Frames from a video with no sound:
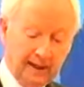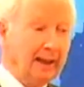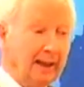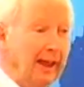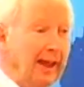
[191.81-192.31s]

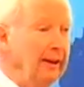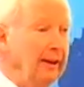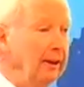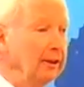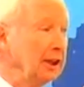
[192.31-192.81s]
And then,
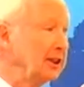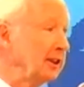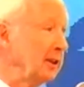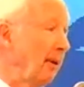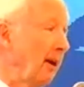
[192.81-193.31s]
just
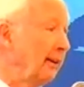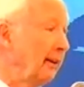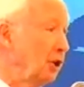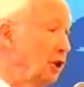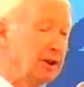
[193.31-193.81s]
as a
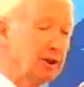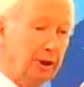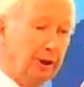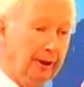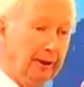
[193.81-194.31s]
parting gesture,